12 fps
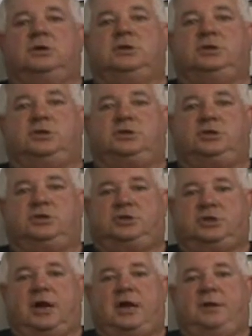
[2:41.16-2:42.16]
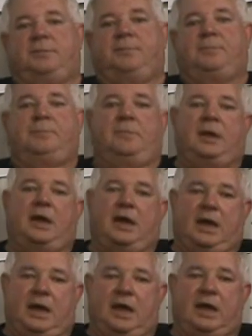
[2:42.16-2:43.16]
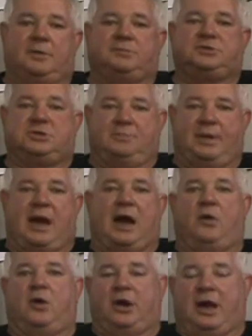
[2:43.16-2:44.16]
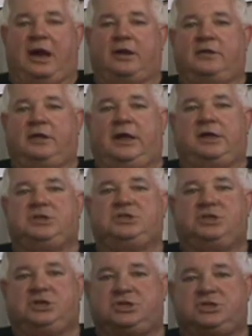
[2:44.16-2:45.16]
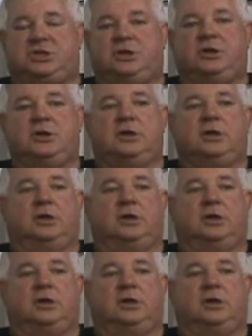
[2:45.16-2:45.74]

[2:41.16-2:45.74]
to take amps and power out of that existing